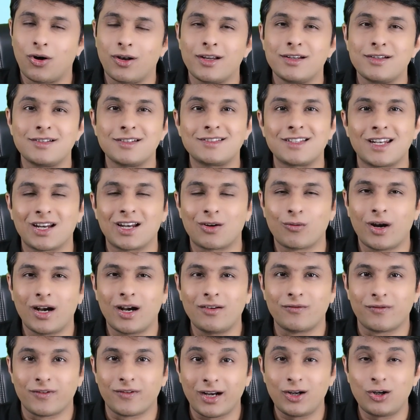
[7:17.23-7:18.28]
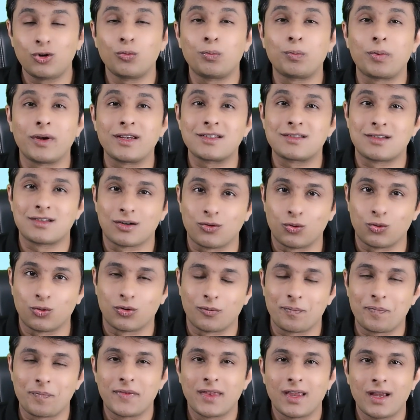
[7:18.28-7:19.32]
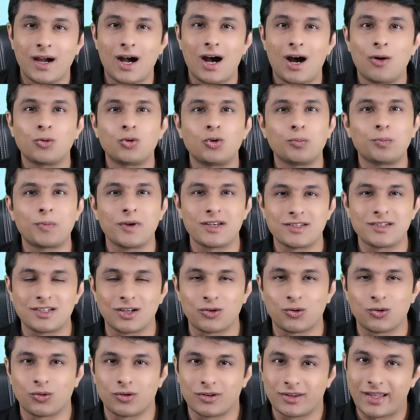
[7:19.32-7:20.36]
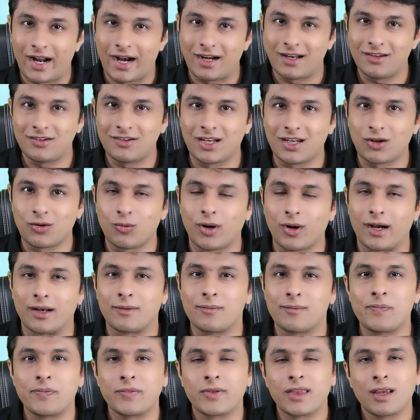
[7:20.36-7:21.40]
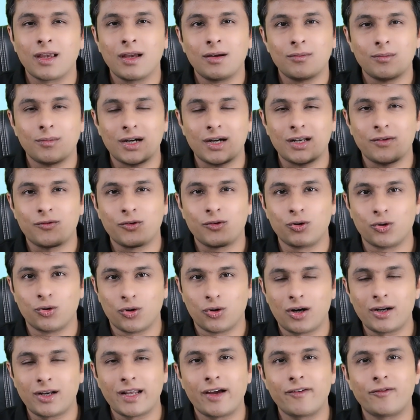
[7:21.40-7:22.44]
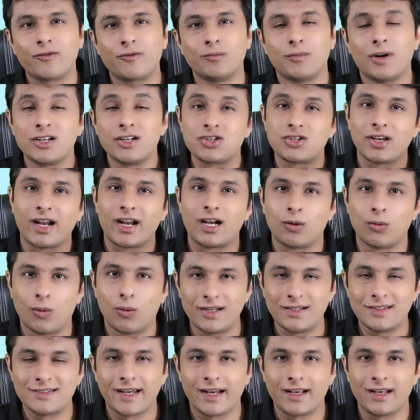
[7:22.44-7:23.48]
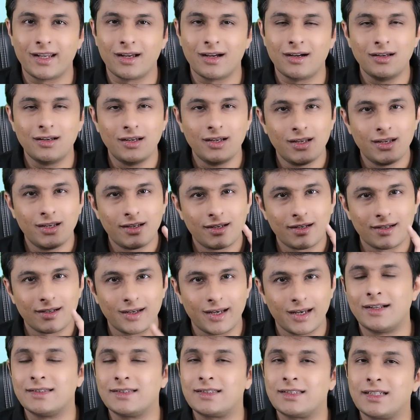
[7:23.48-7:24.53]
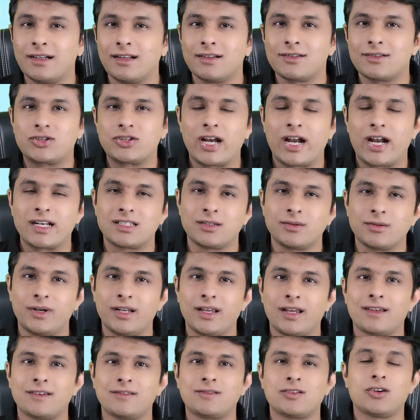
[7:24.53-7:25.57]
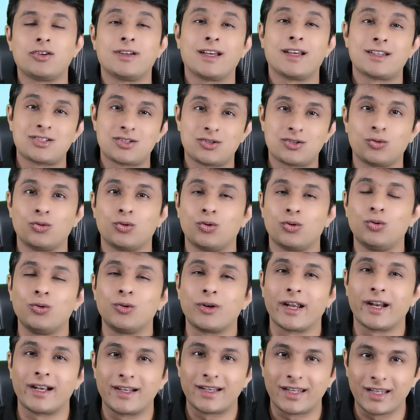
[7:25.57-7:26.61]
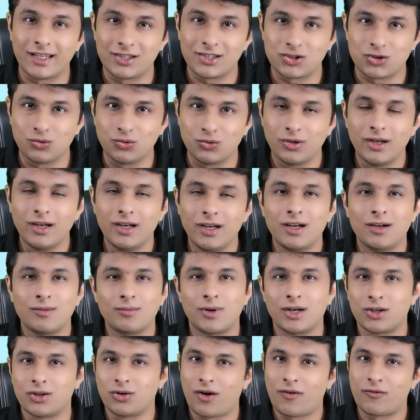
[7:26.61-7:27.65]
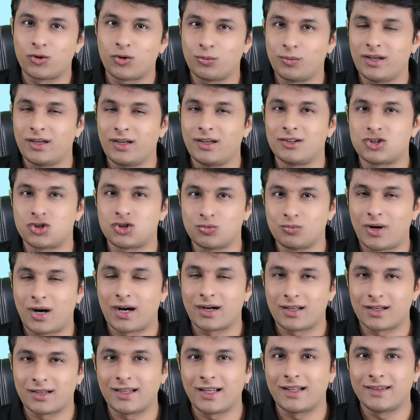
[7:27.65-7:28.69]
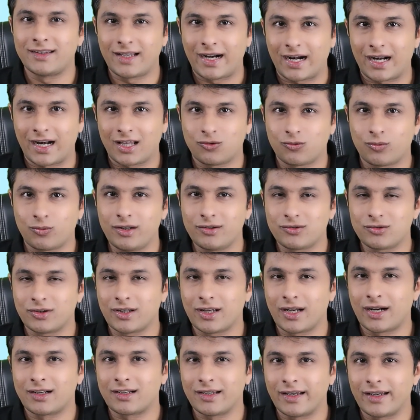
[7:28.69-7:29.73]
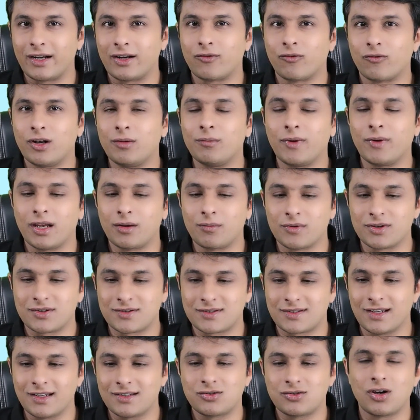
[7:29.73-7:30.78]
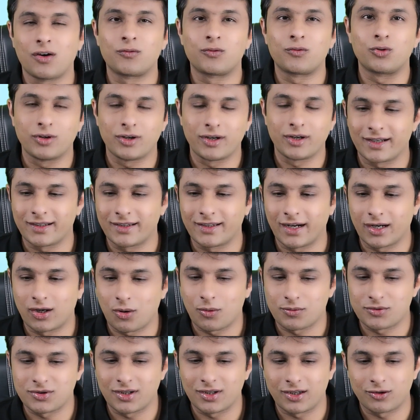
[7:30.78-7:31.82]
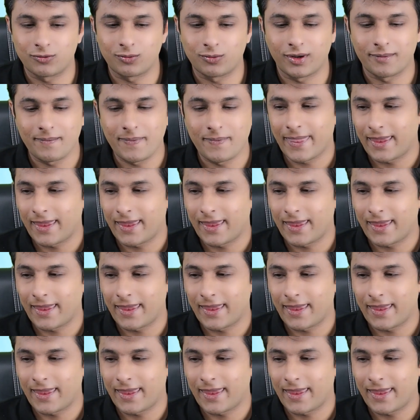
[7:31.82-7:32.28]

knowledge is required where to paste the code, how to paste the code that is required. But if you do not have much advanced idea, consider ChatGPT as your next guru who can teach you, but you have to be smarter than that as well so that it will make mistakes. You have to correct that option as well,